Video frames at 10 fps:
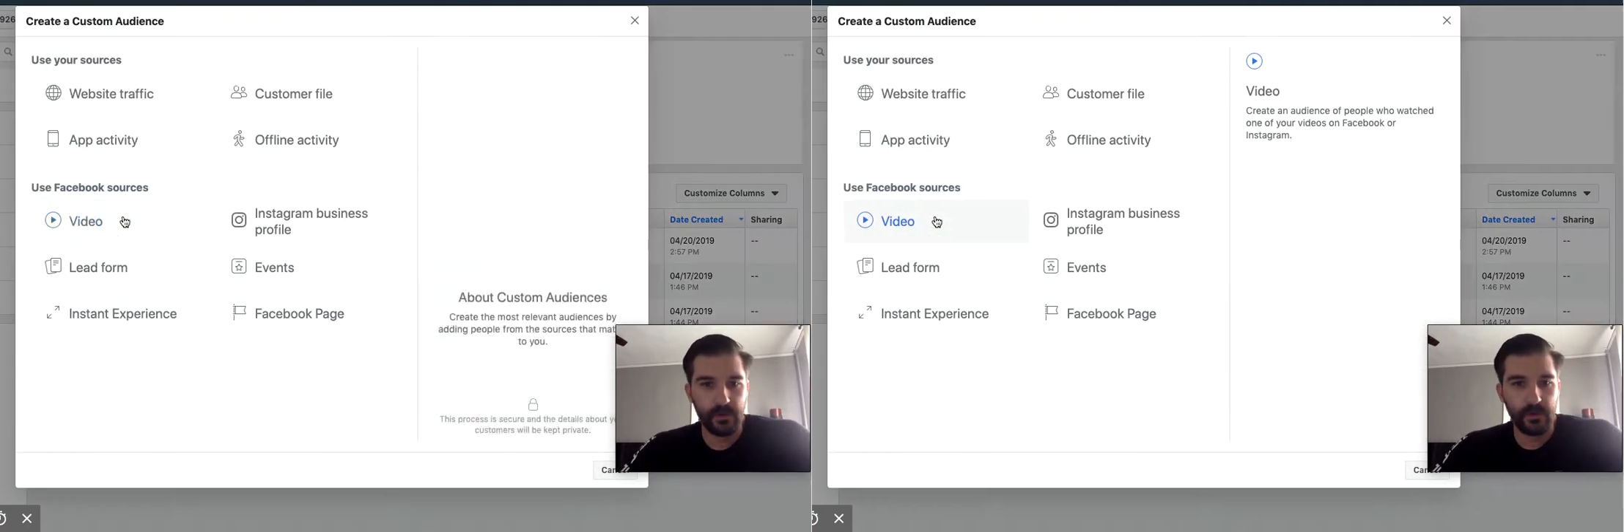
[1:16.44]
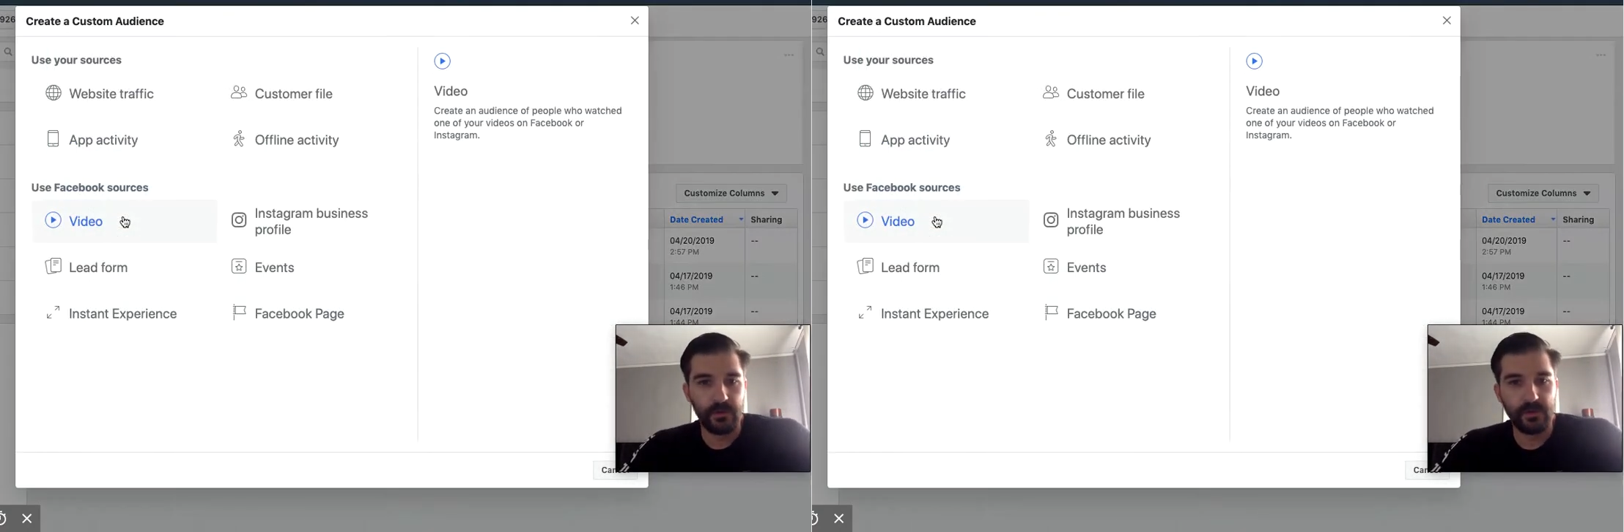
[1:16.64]

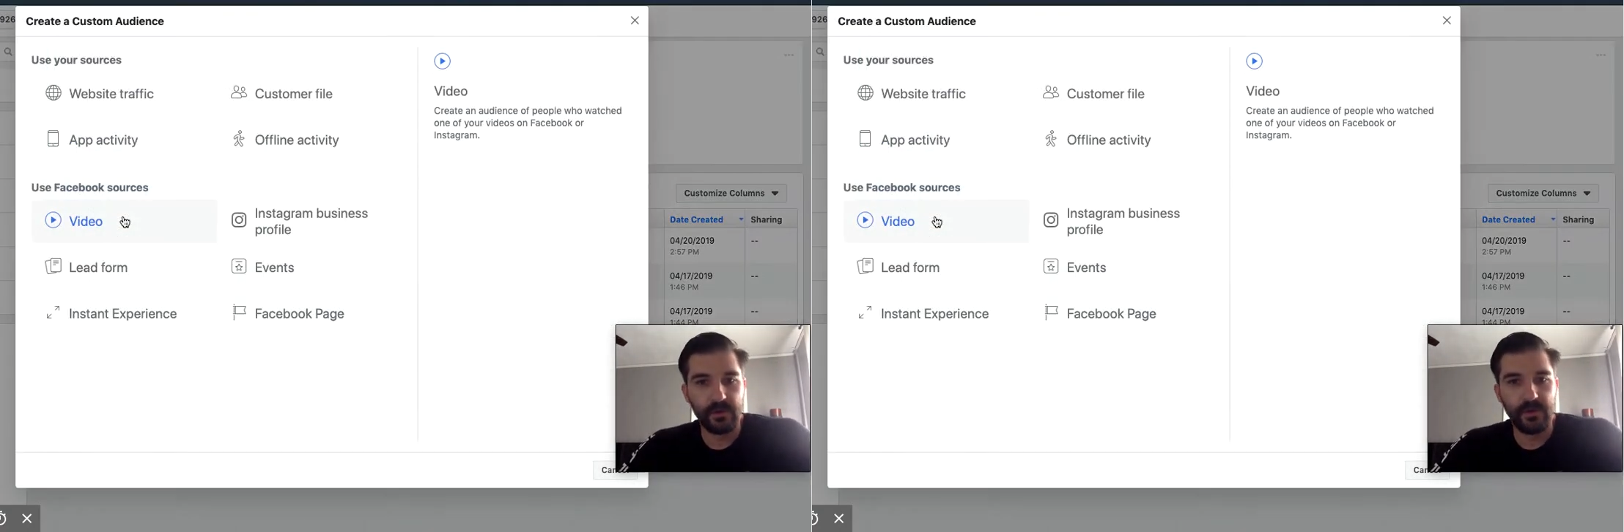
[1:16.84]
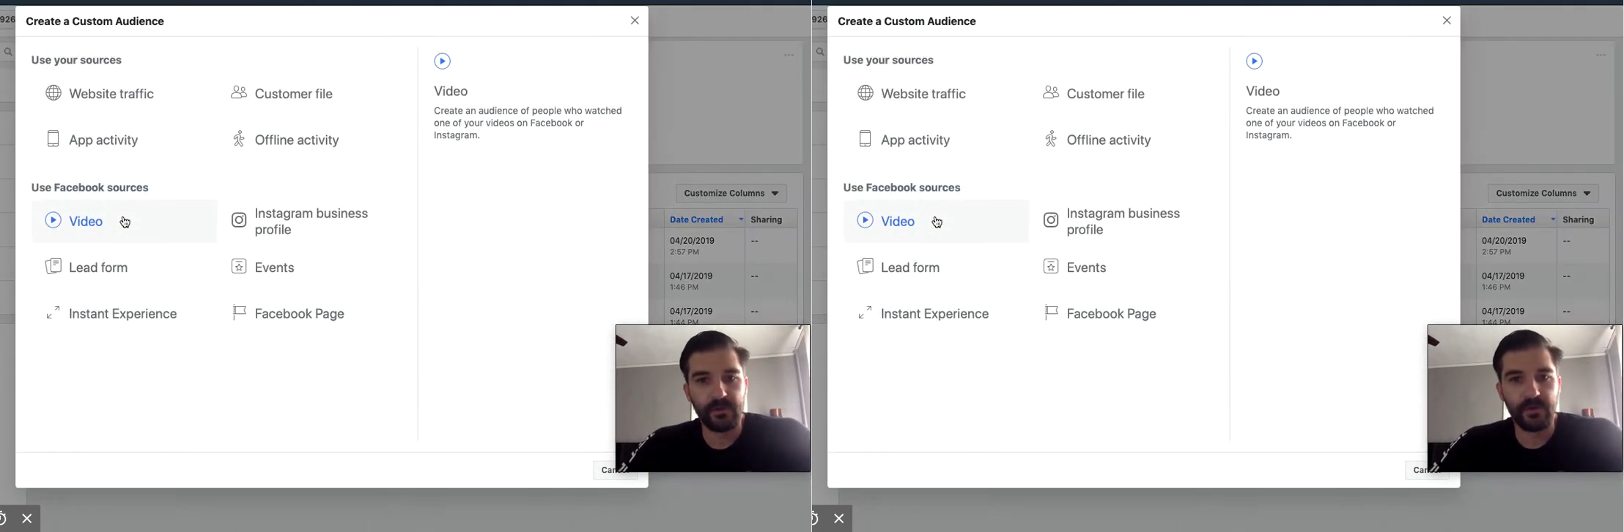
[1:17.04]
you
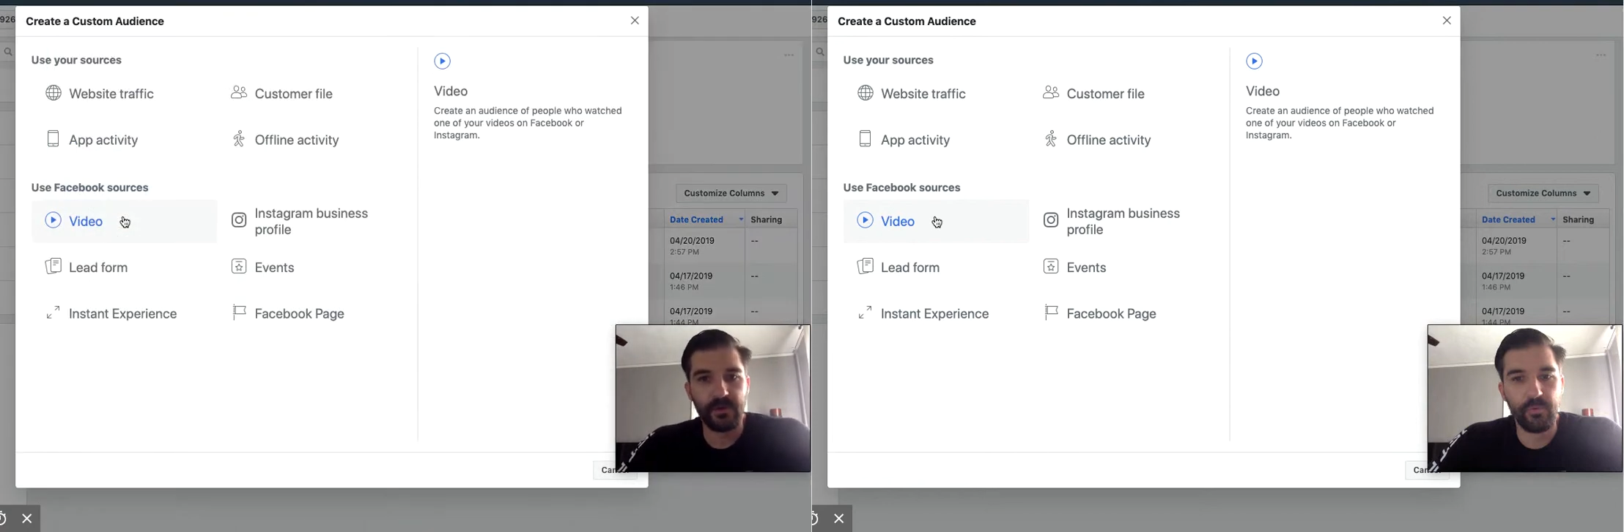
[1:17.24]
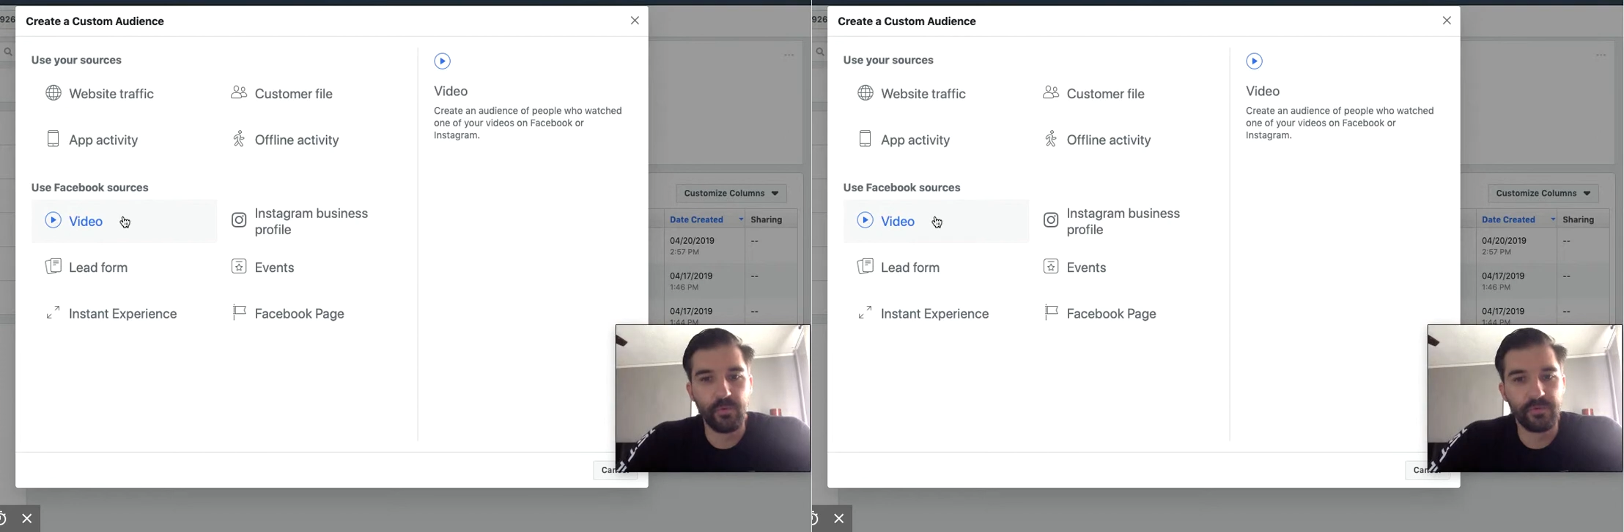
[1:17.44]
could either
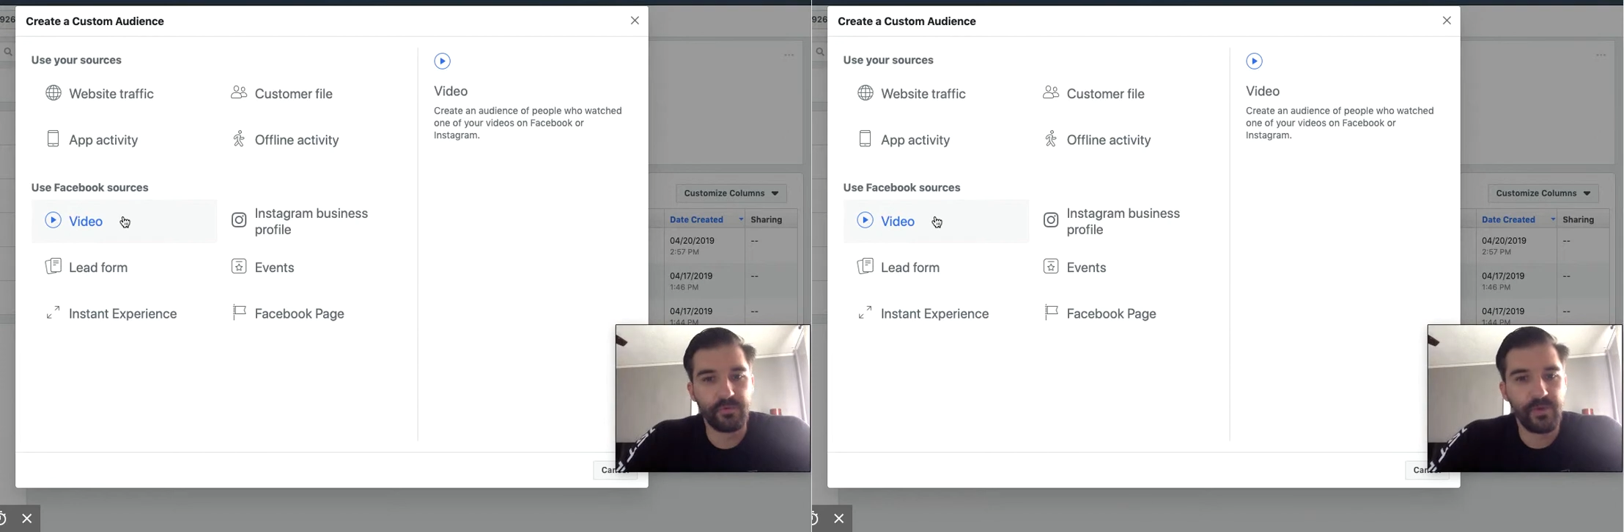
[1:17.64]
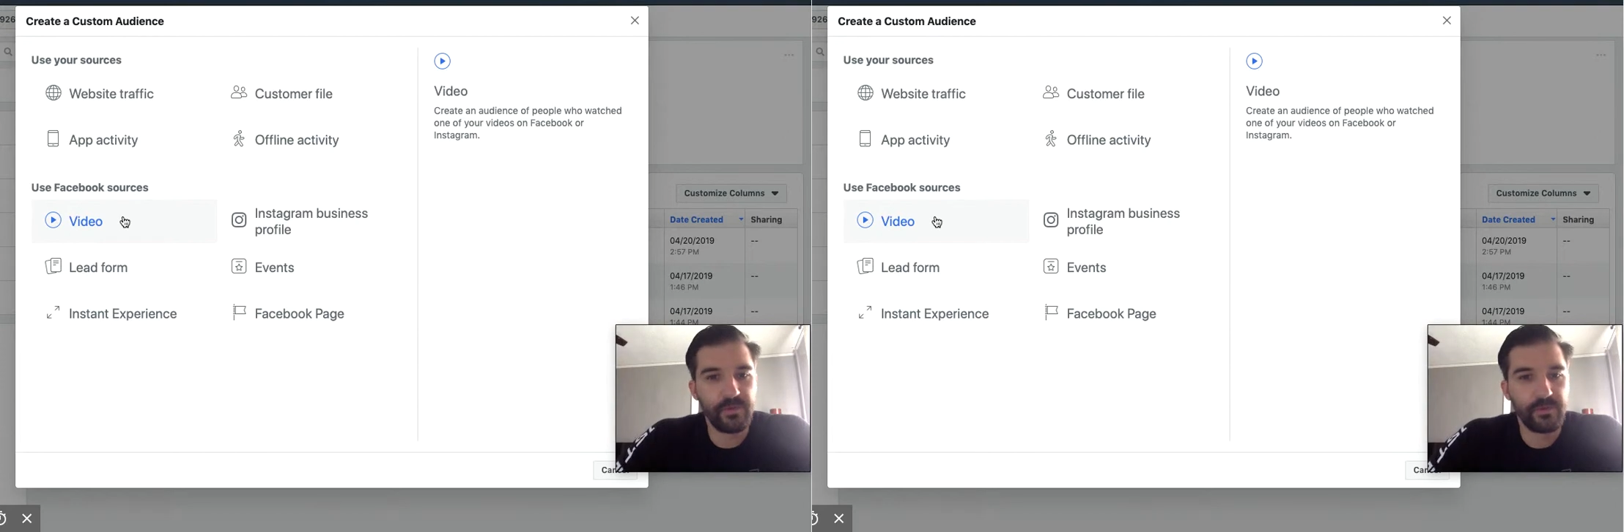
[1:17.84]
import
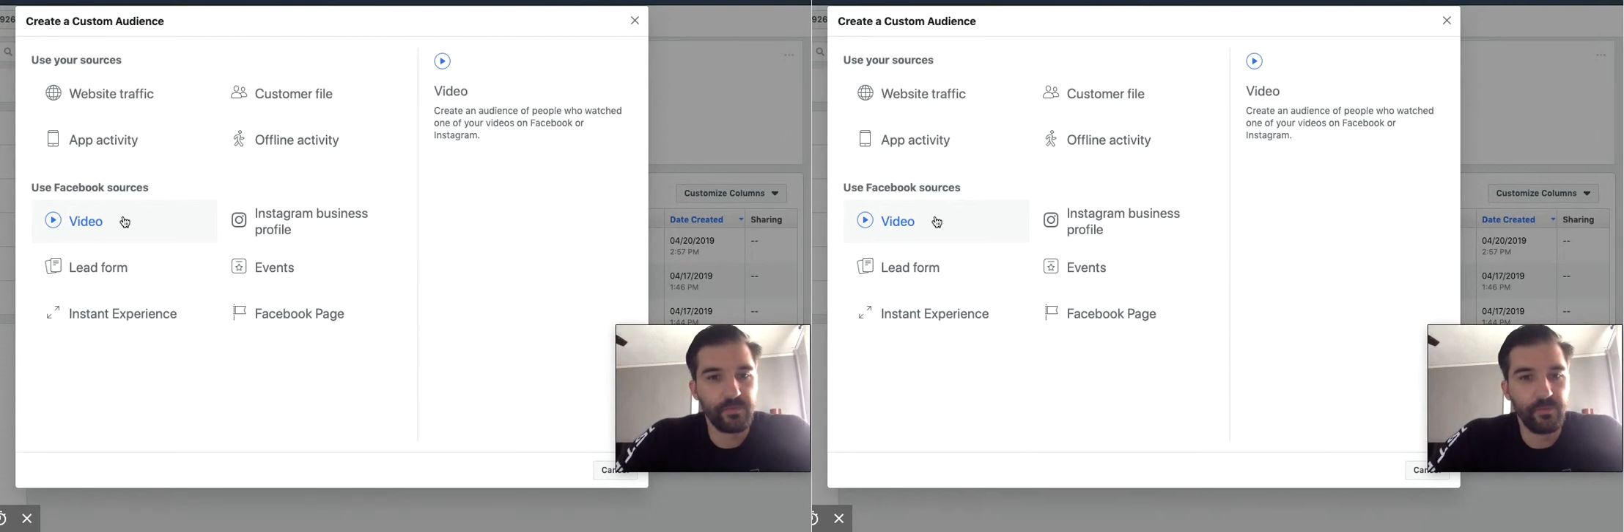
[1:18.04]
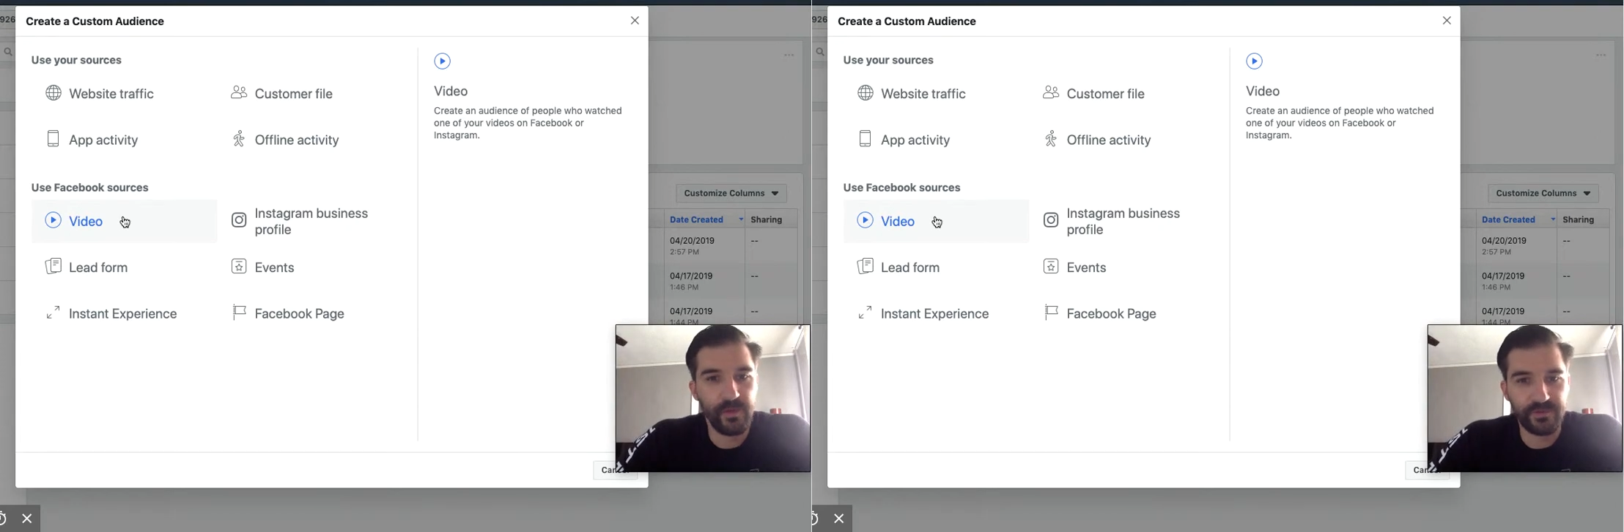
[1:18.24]
directly
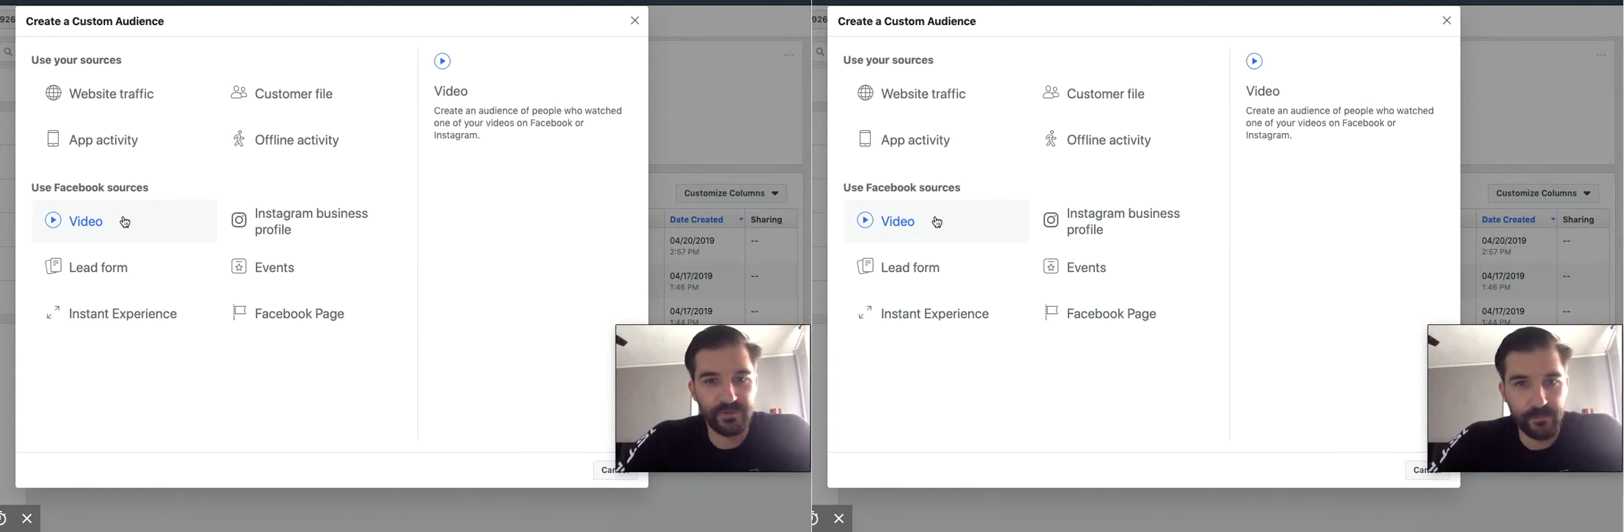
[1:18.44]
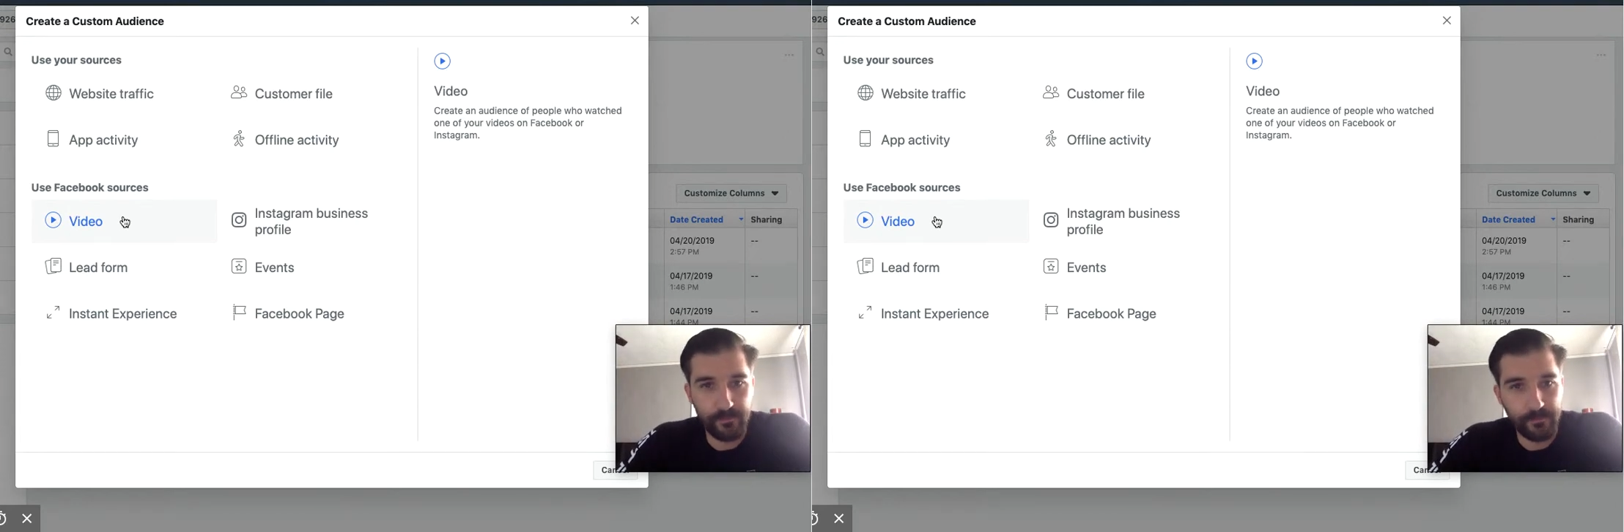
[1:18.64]
through MailChimp,